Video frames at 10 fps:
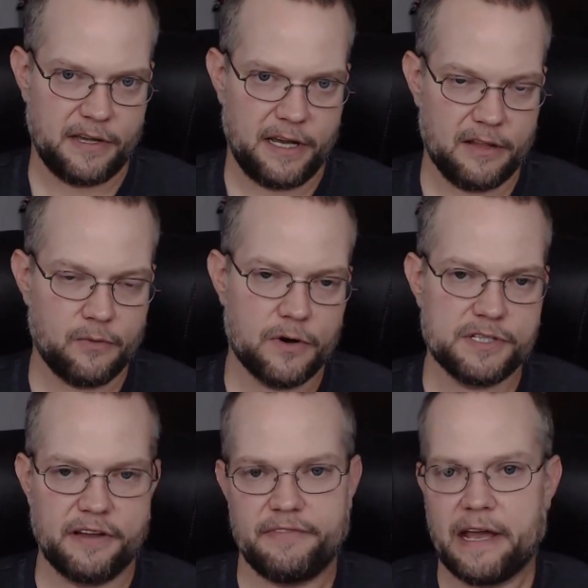in other words,
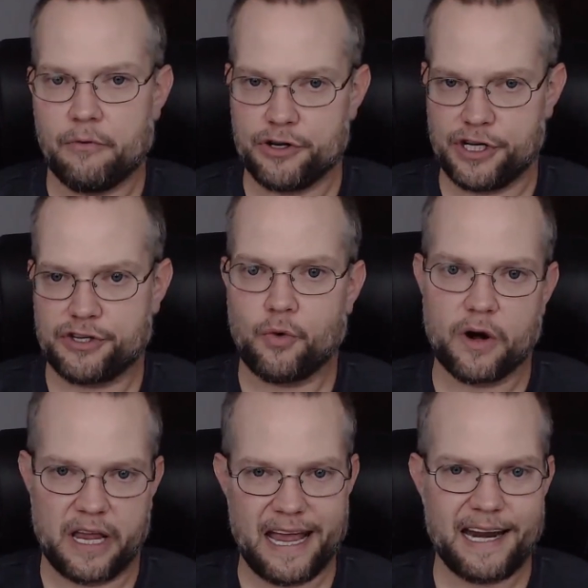if they were just
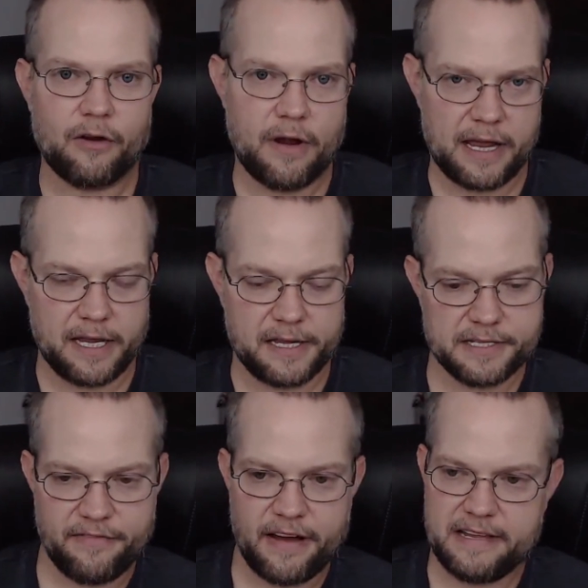organic
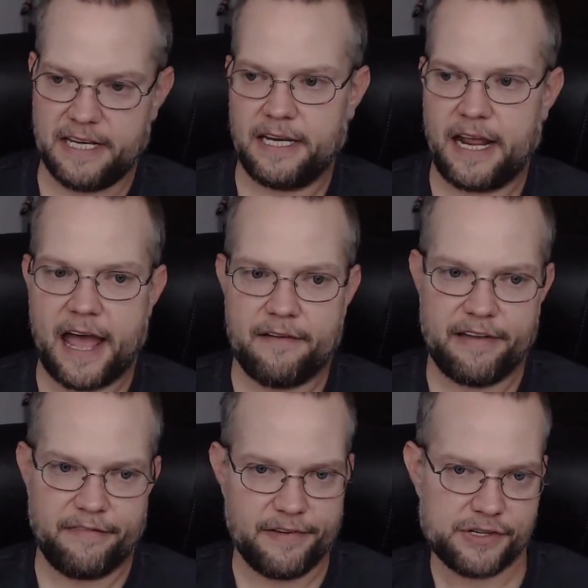rankings, if I didn't have a
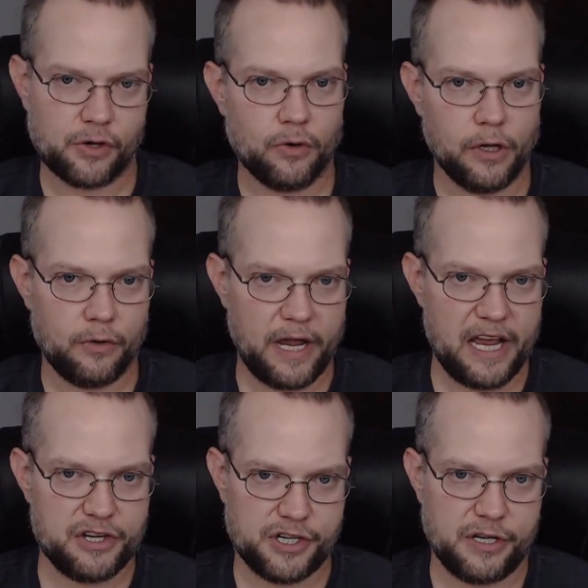physical
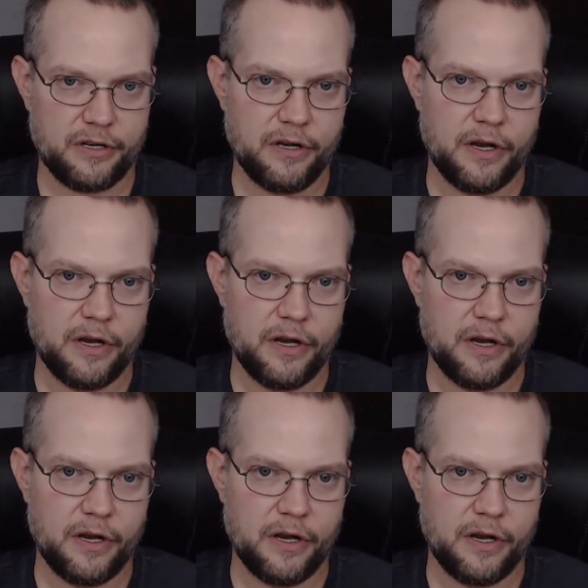location